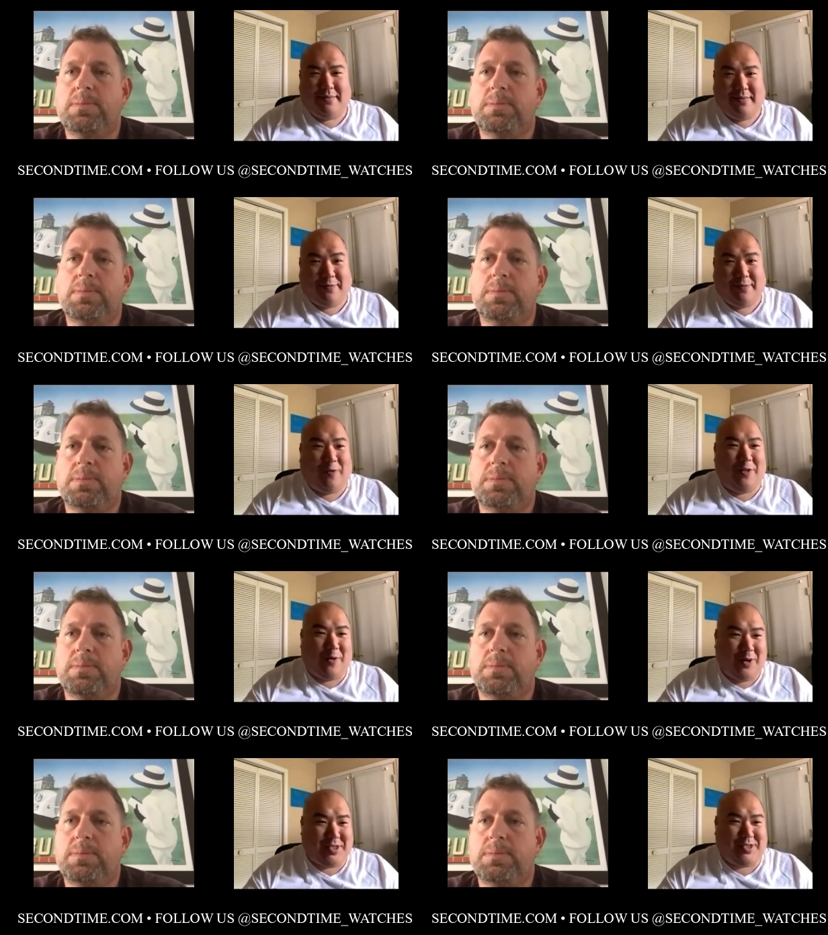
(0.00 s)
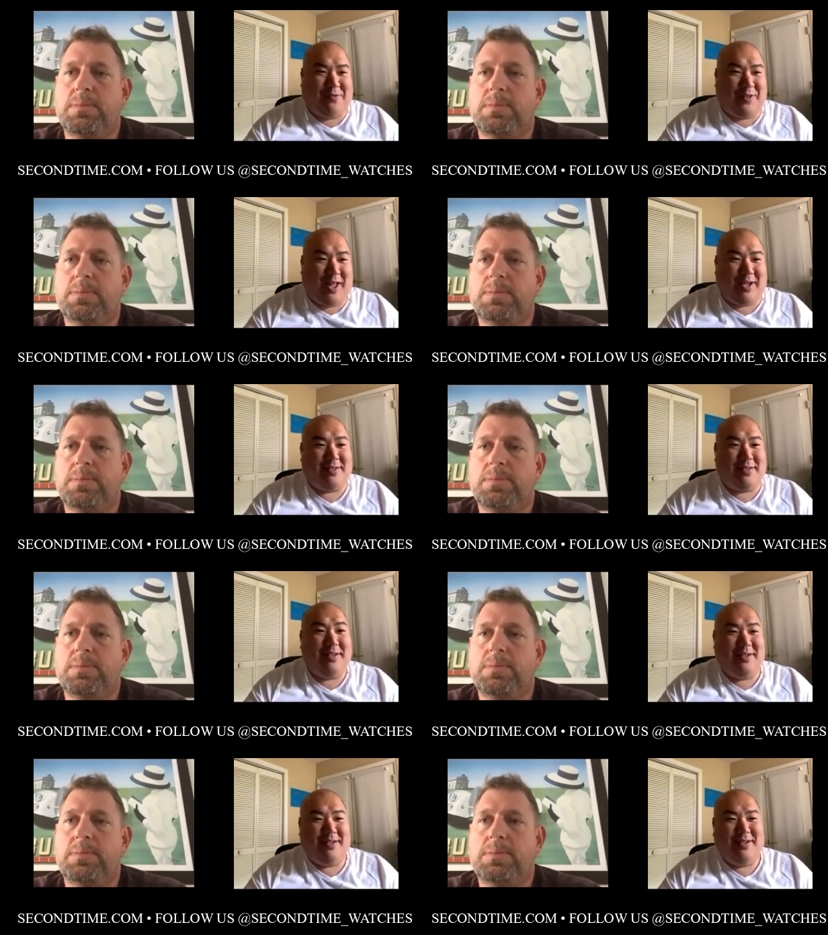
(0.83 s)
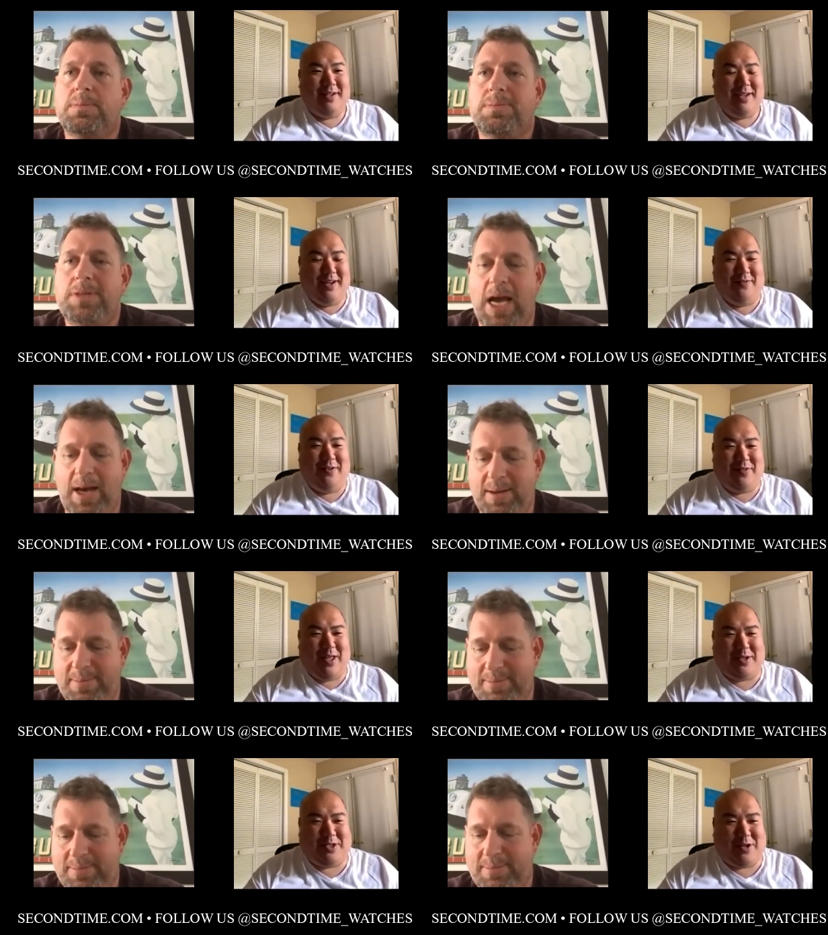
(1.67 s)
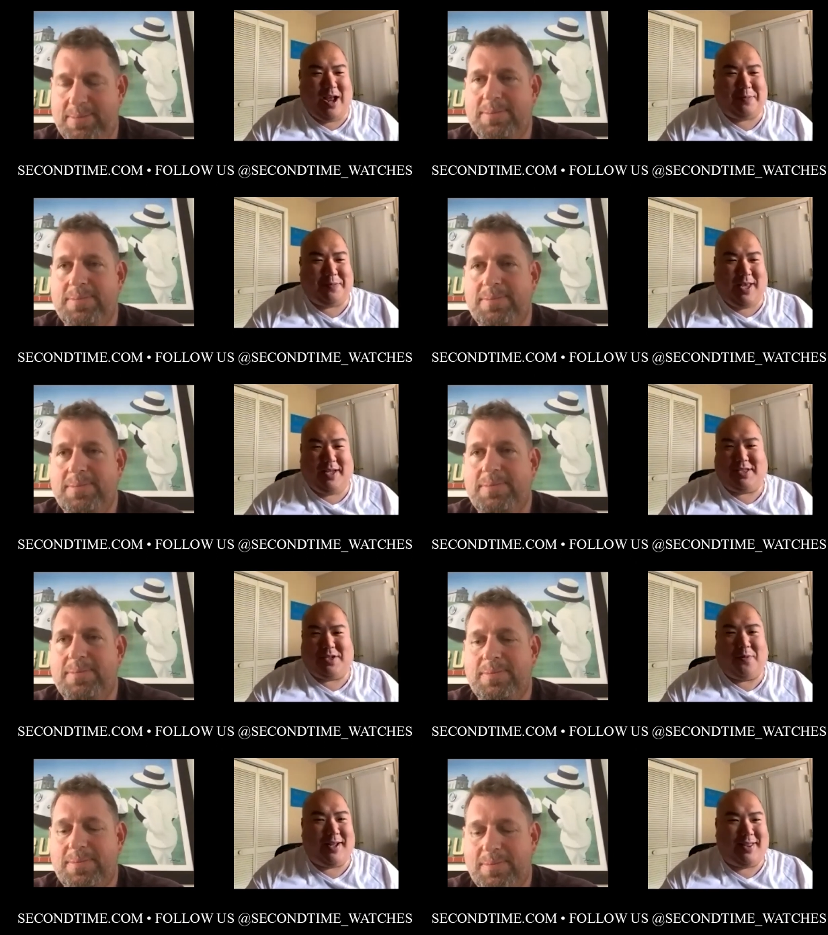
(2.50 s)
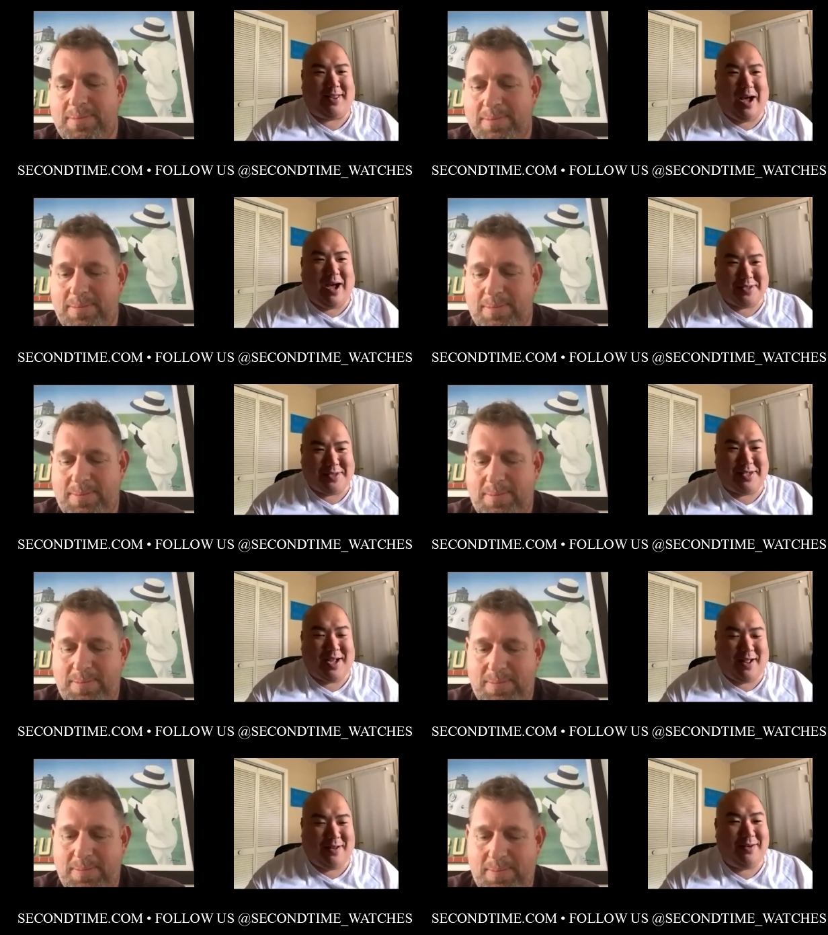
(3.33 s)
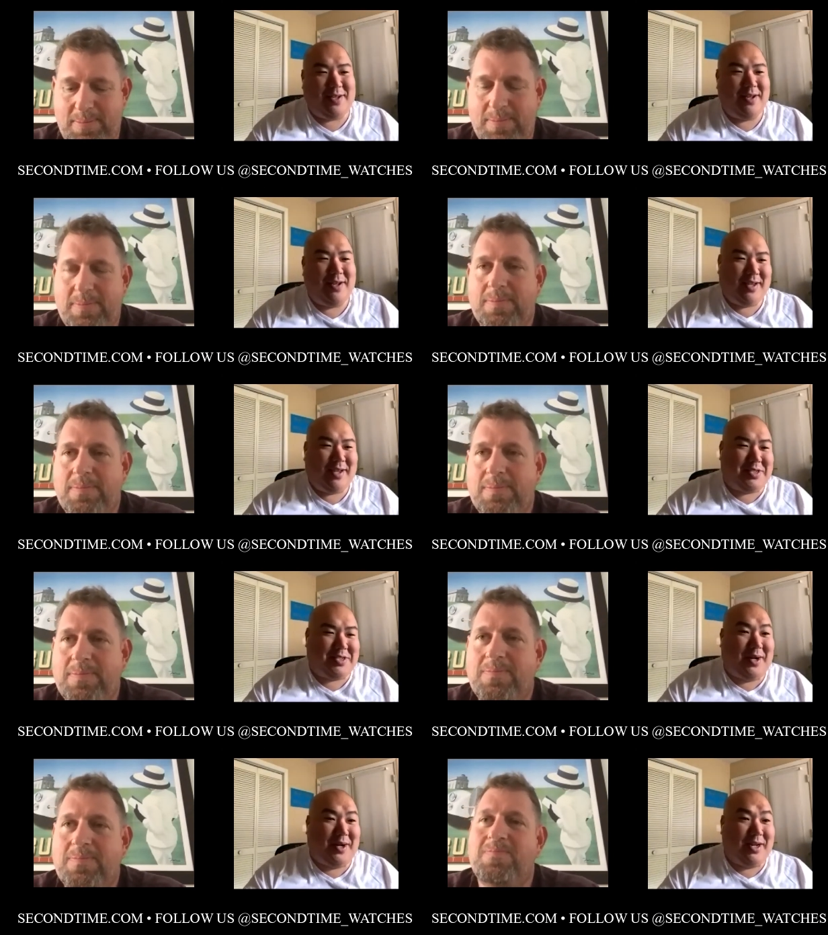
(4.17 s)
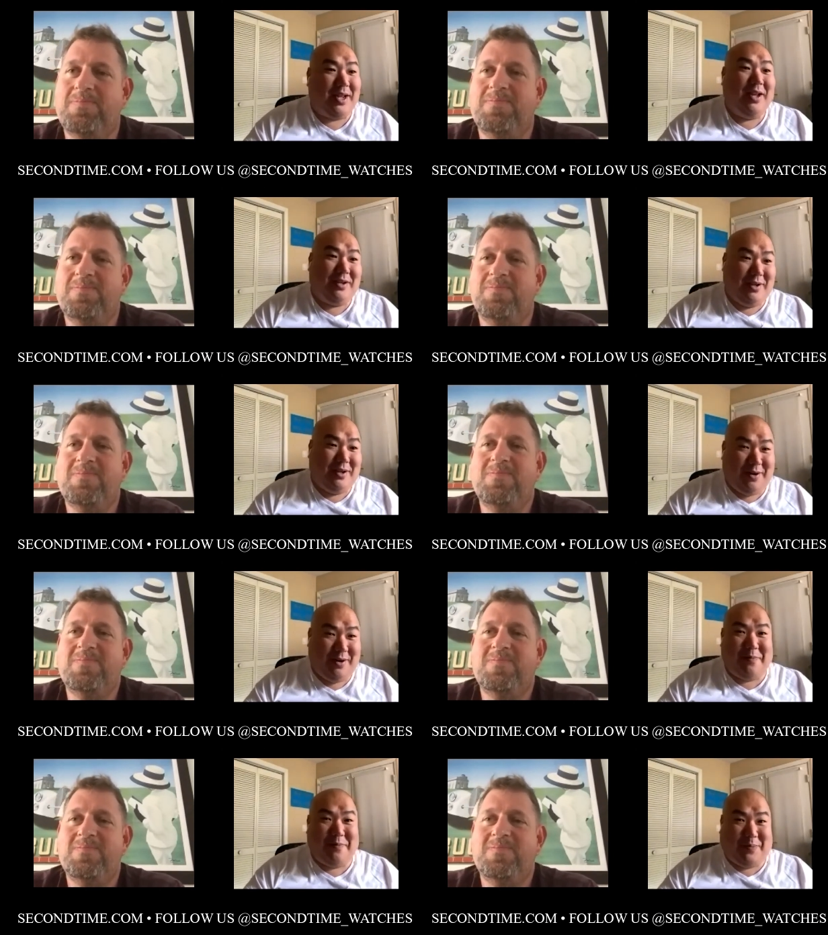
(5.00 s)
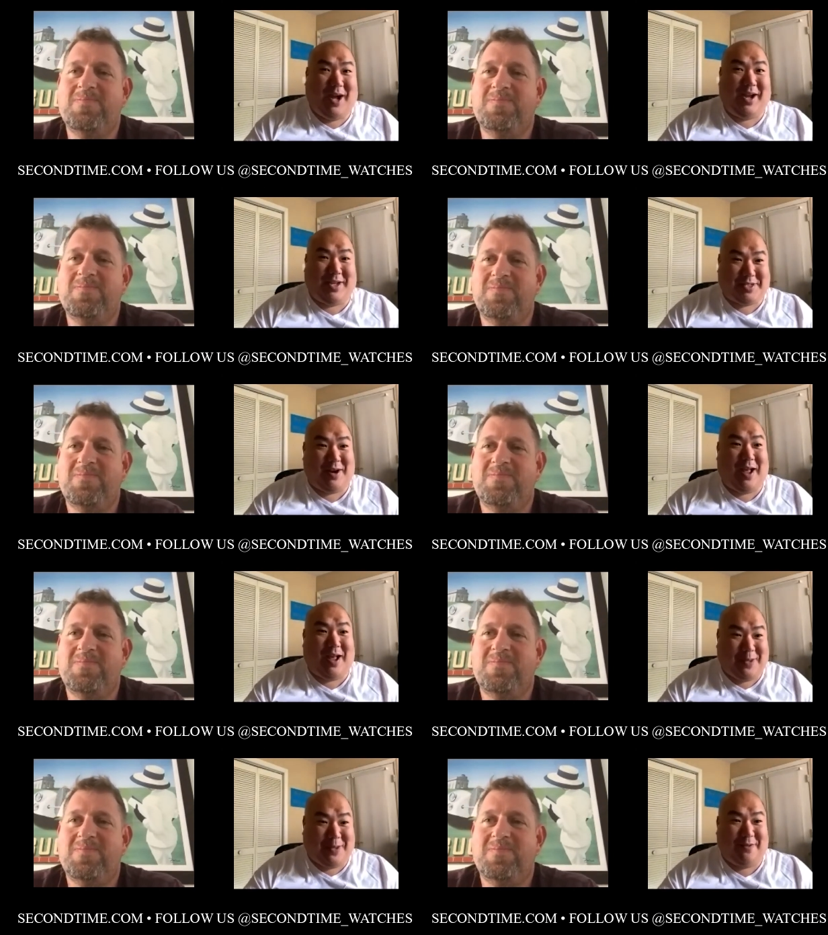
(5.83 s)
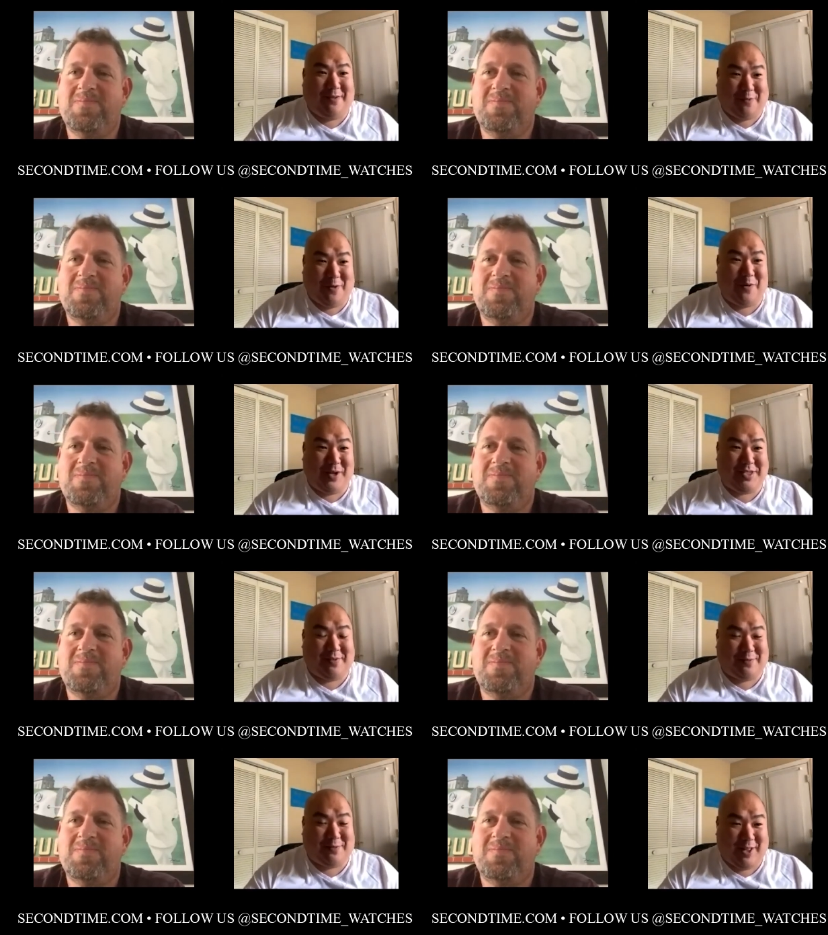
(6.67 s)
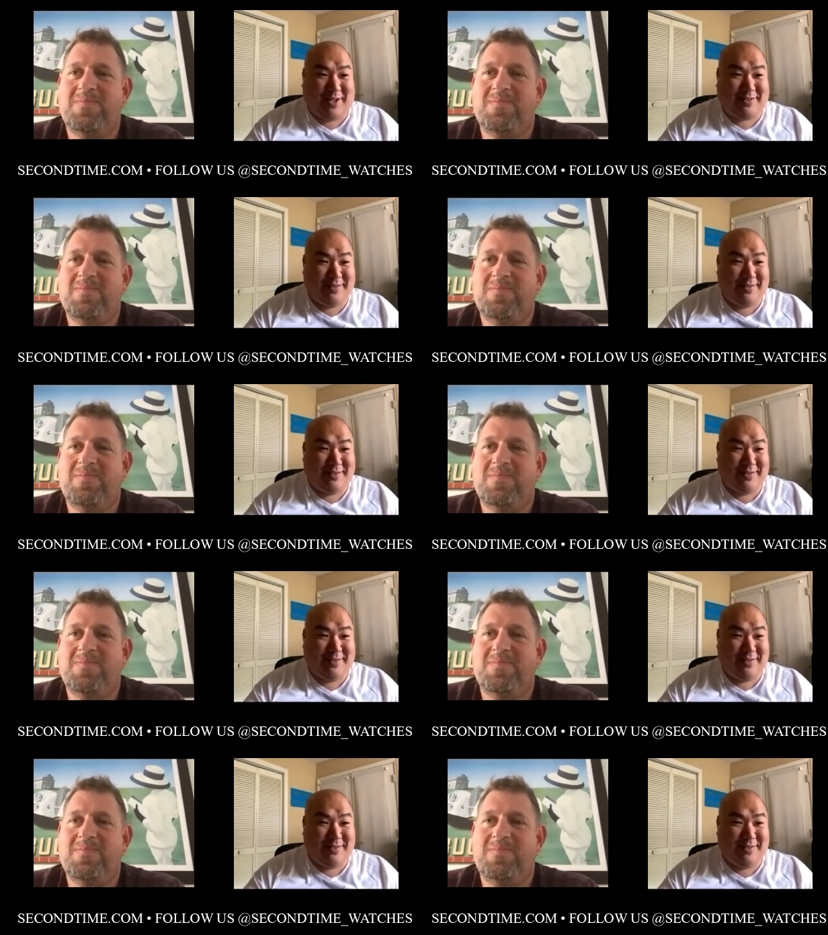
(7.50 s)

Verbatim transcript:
Speaker 1: for the Oyster Flex. Even yeah. if that strap kit's twenty thousand dollars, guess what? You're gonna buy a strap kit for an Oyster Flex.